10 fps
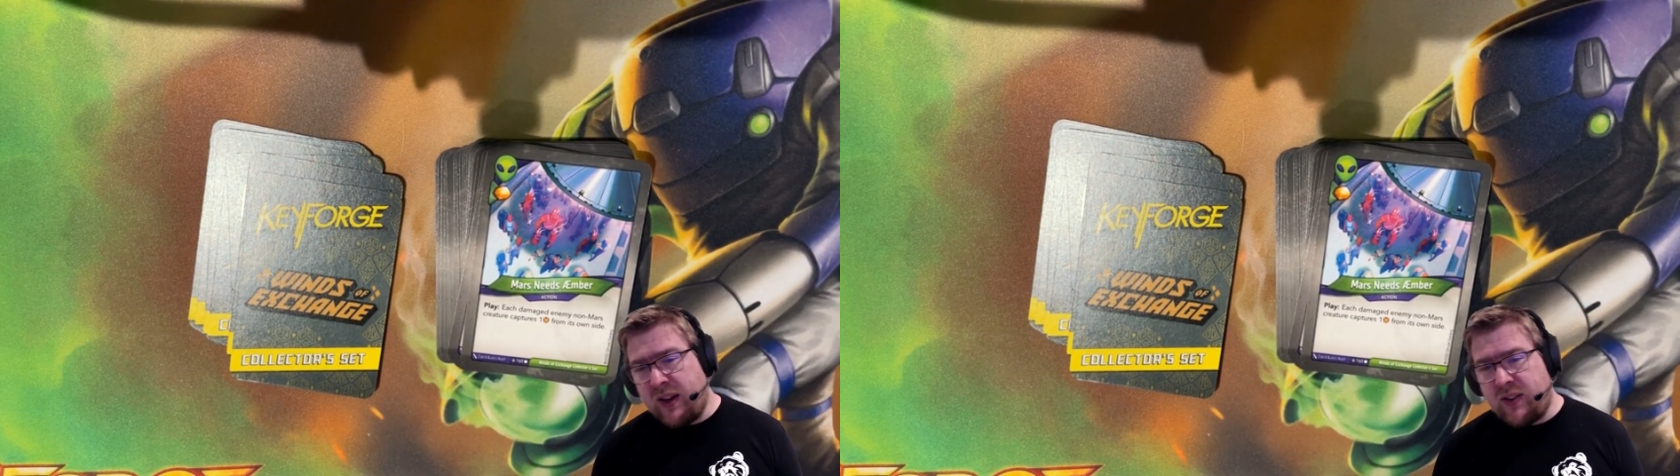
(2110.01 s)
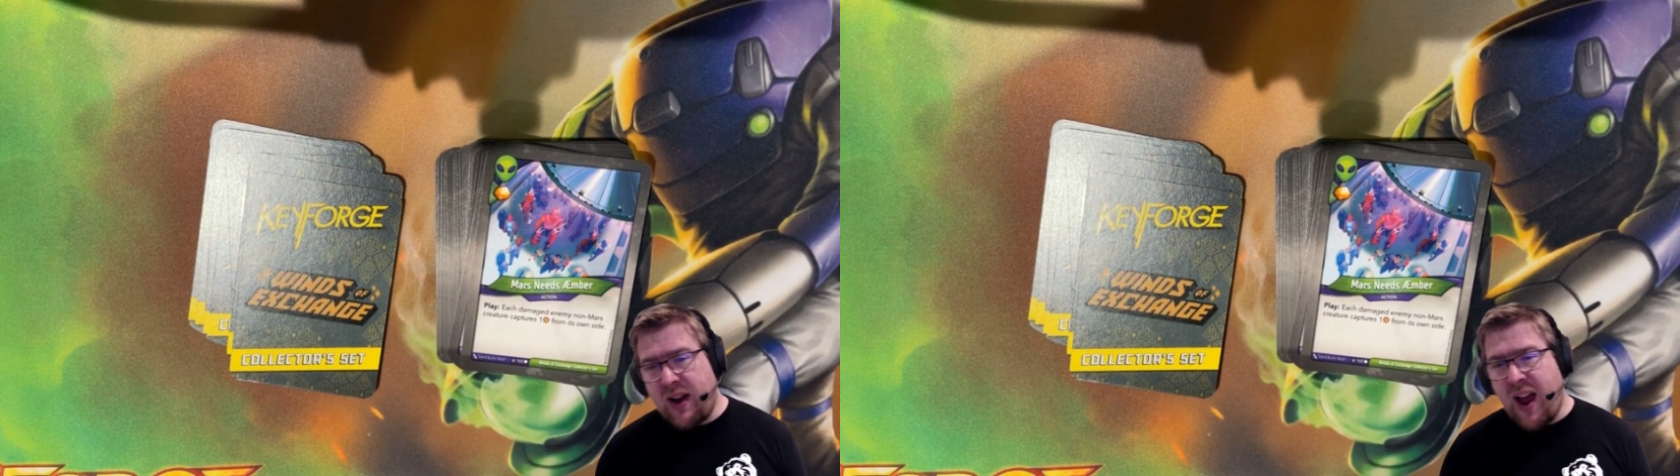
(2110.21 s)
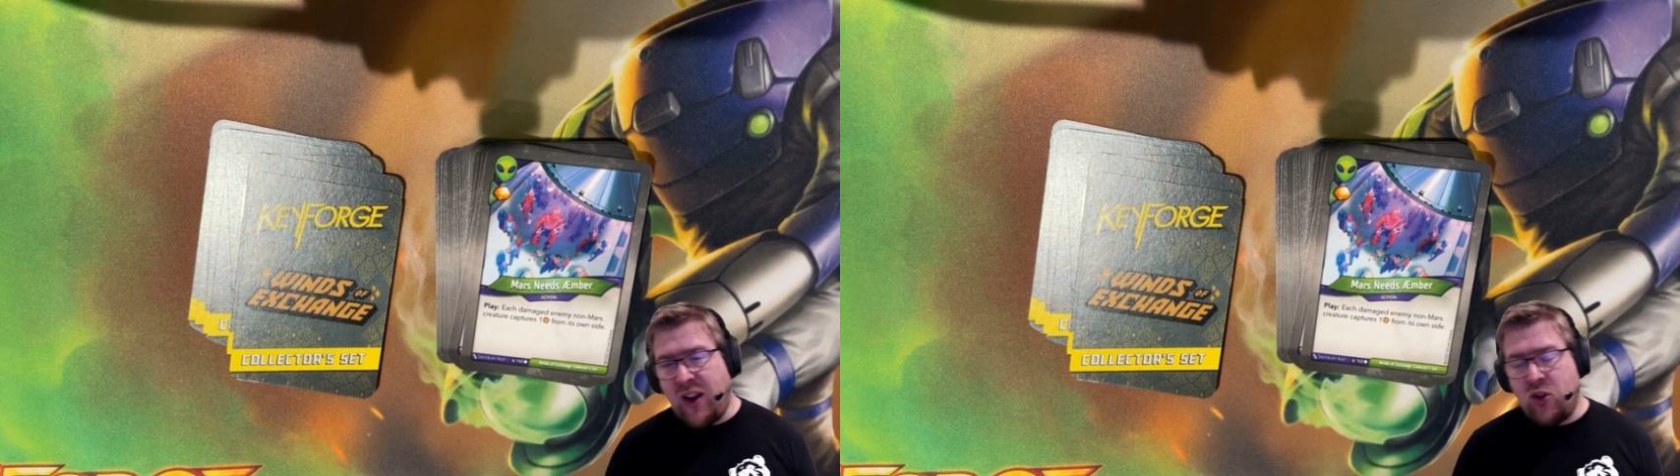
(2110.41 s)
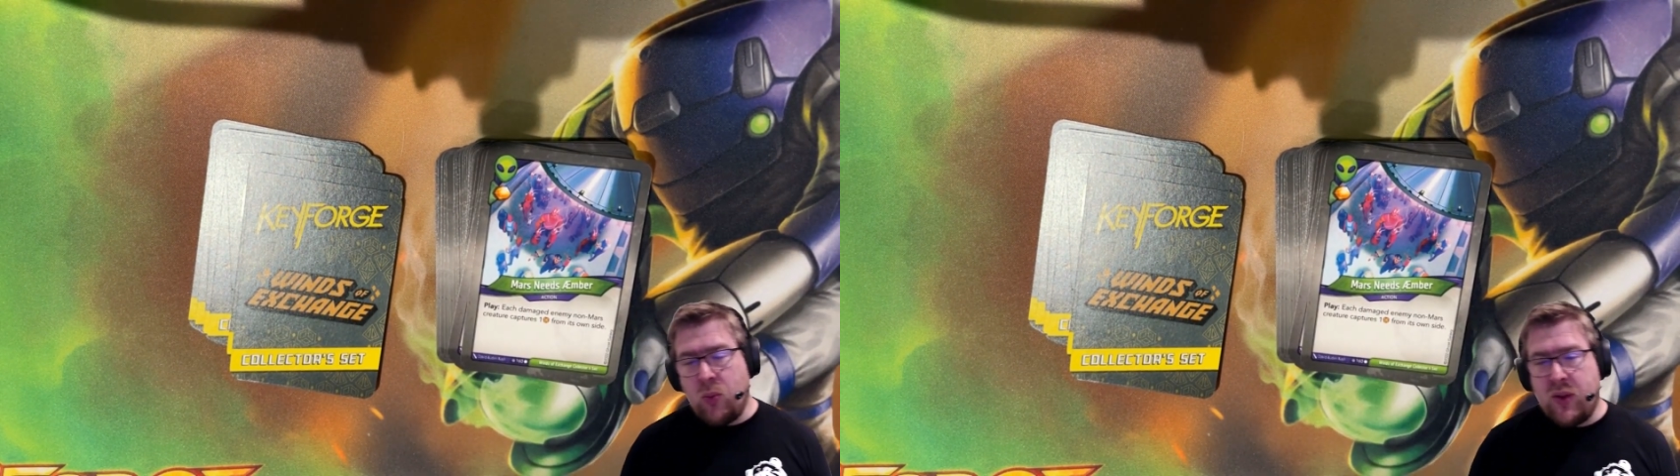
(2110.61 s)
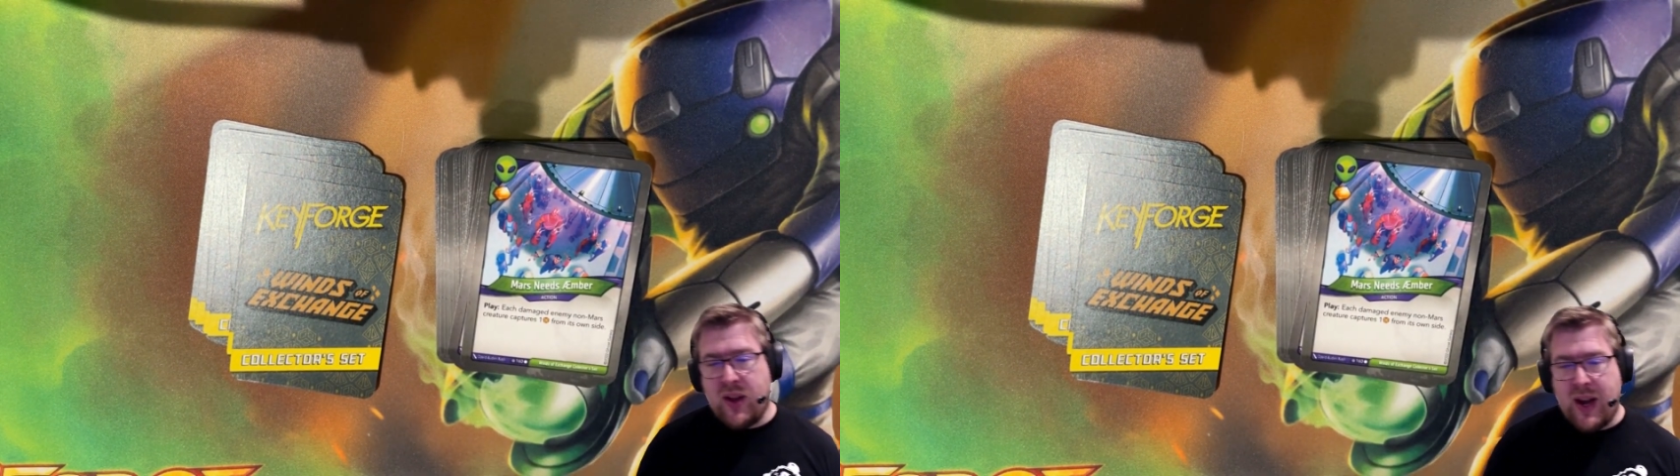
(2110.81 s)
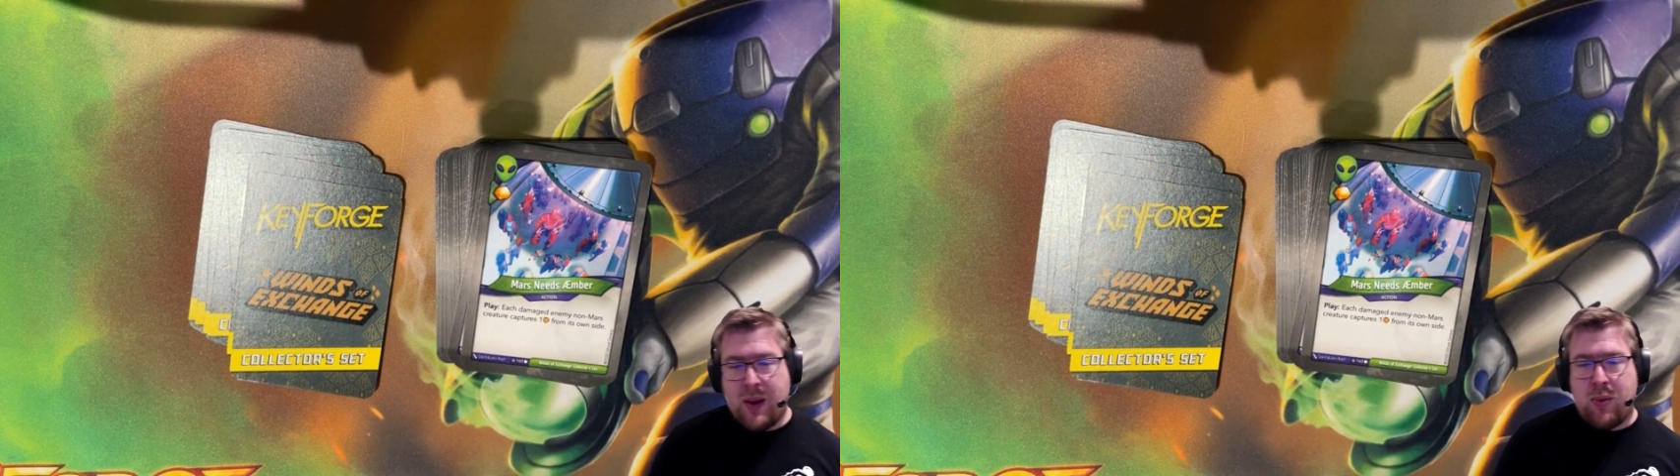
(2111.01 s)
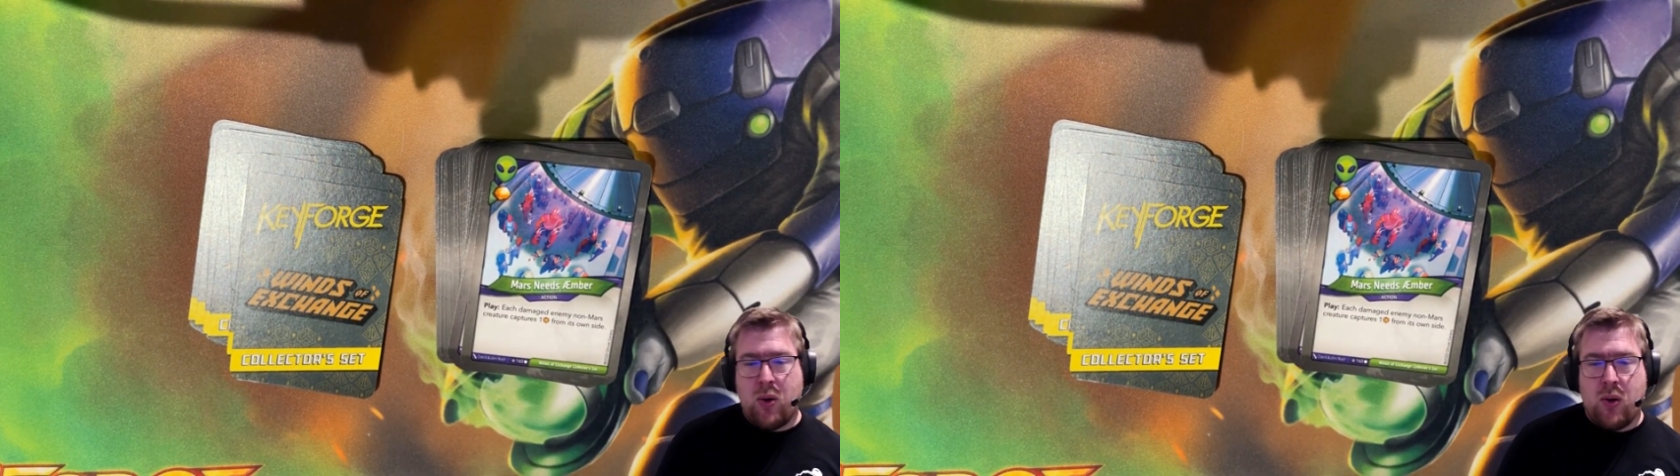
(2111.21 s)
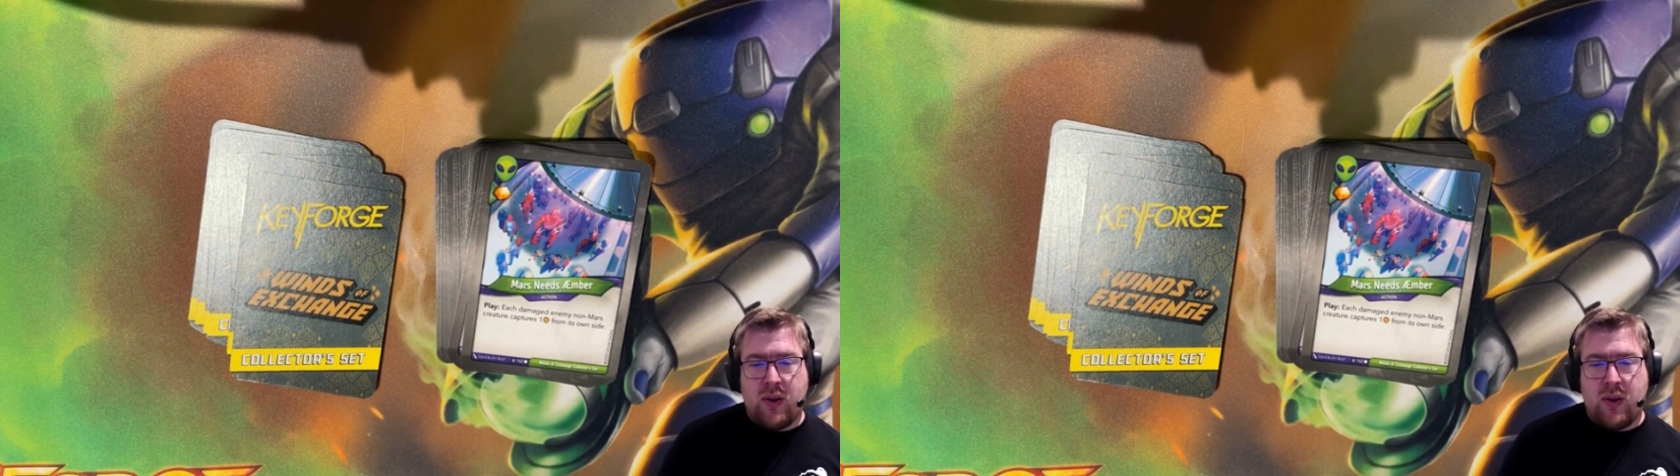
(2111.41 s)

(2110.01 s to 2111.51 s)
It's an action with an Amber